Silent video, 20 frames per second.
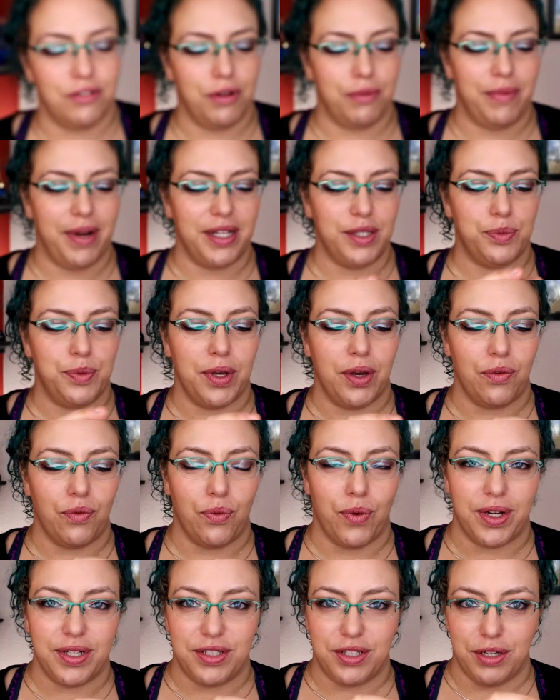Reminds me
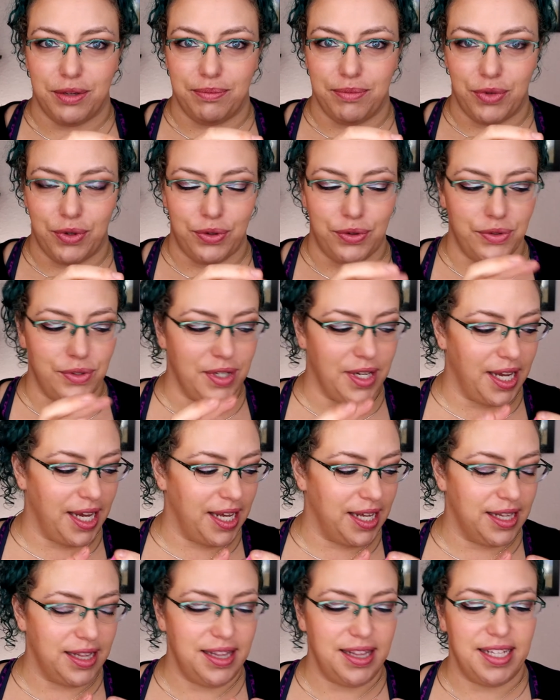of Winter Moon
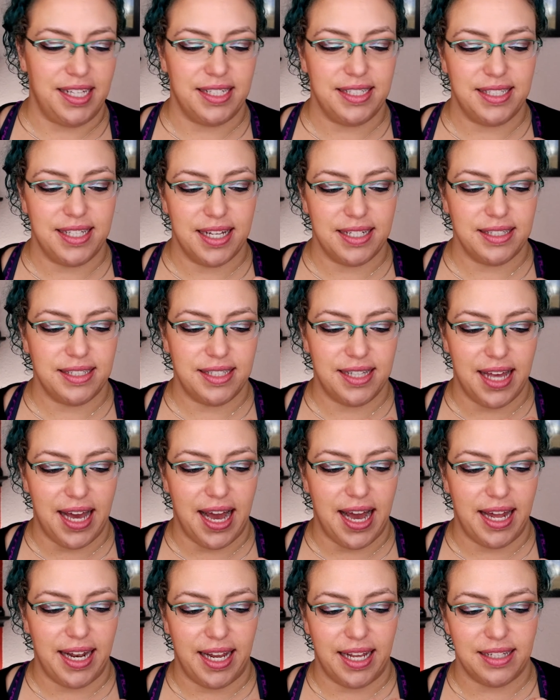in the sense
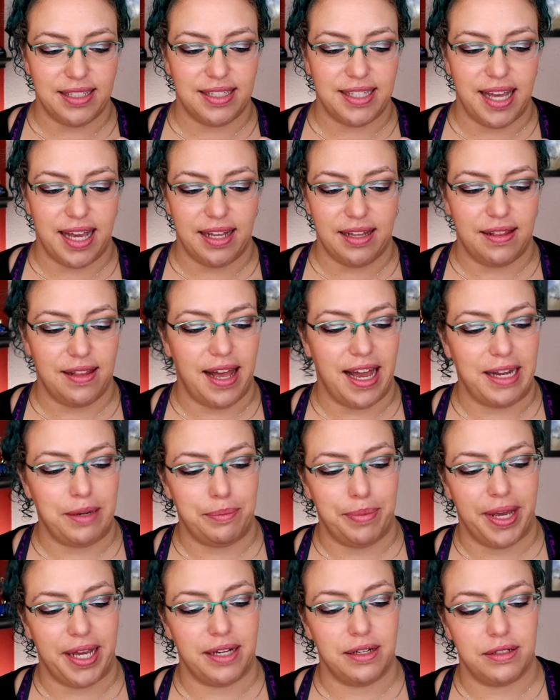that it's a
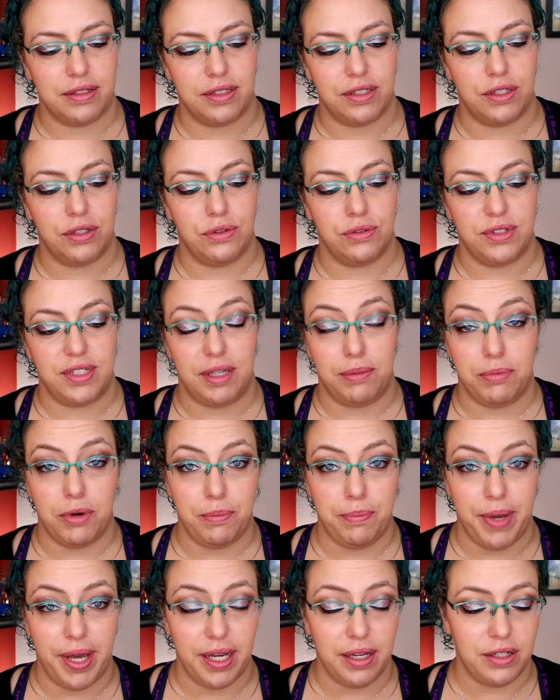light pink to
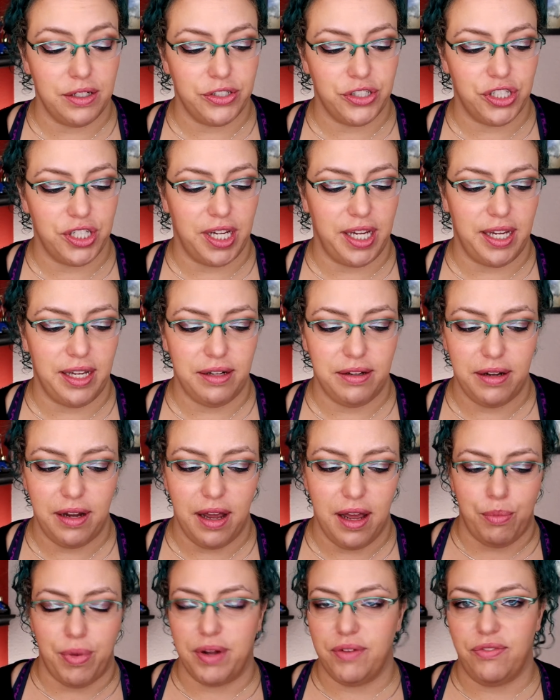deeper pink
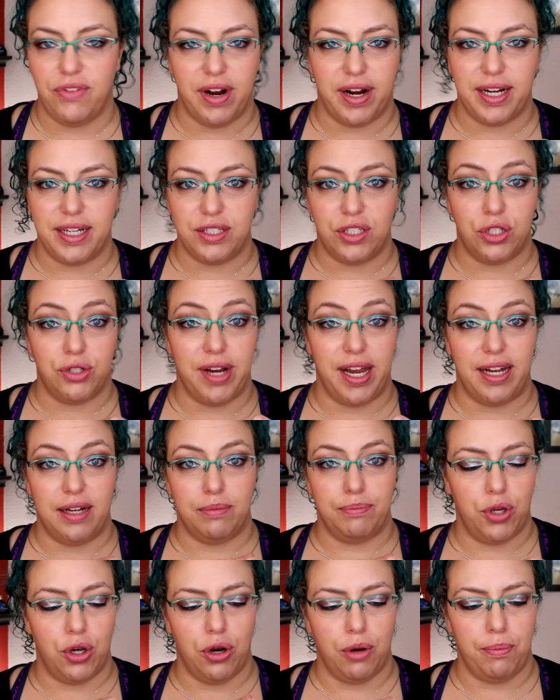sheen, but very
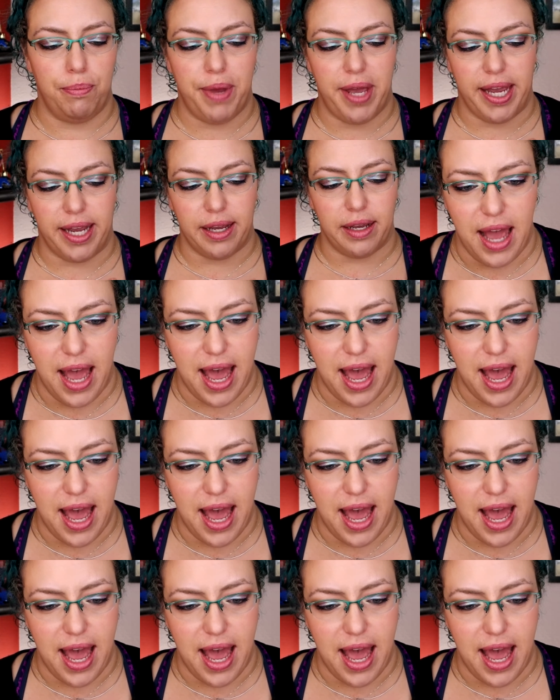straight, pure pink.